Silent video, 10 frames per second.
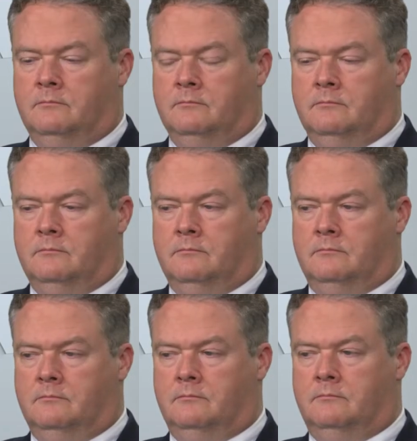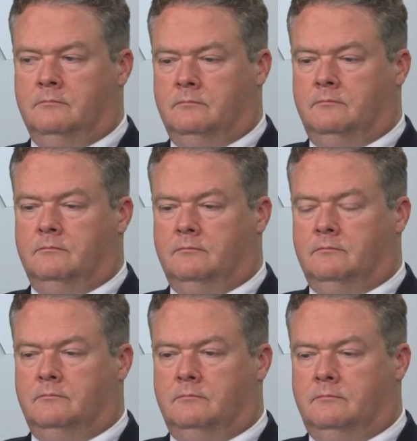
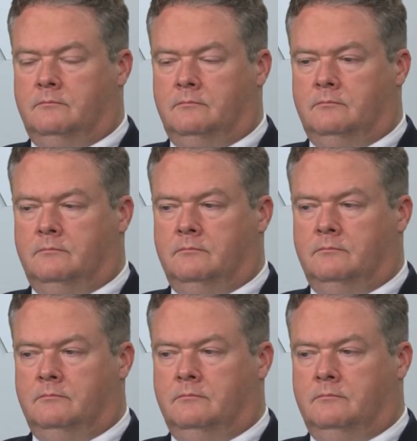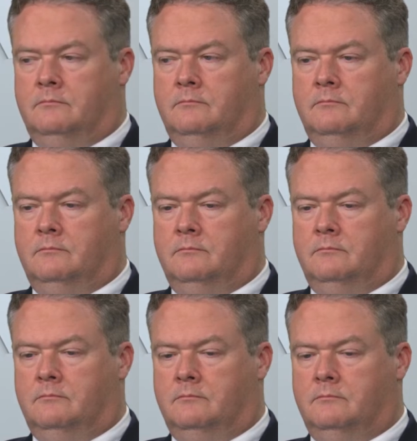
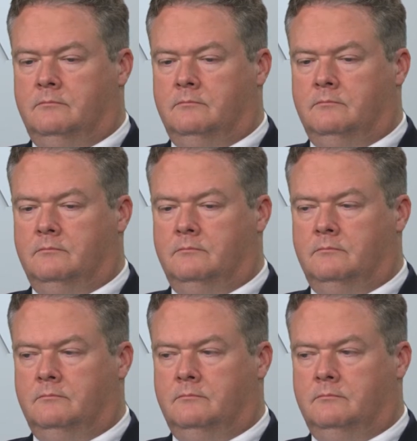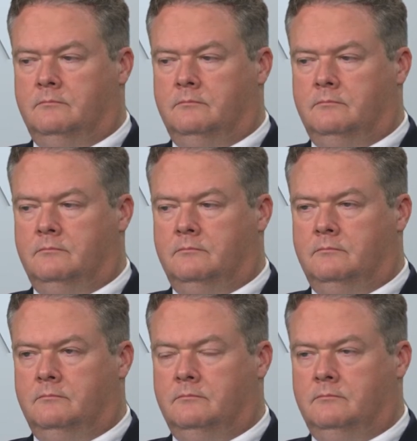
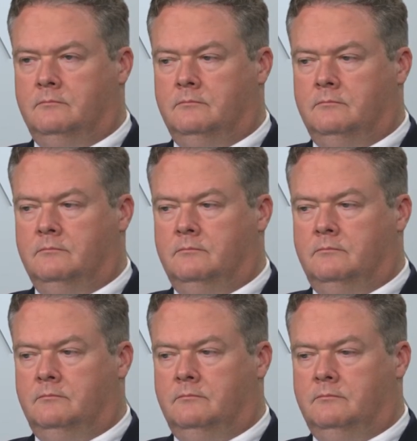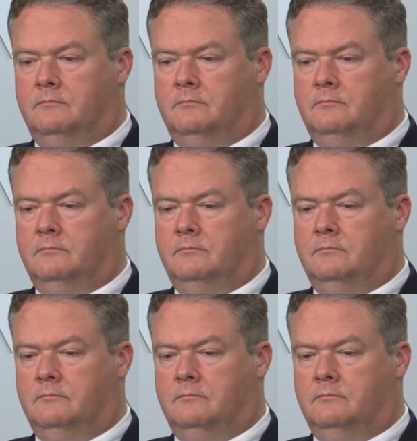[no speech]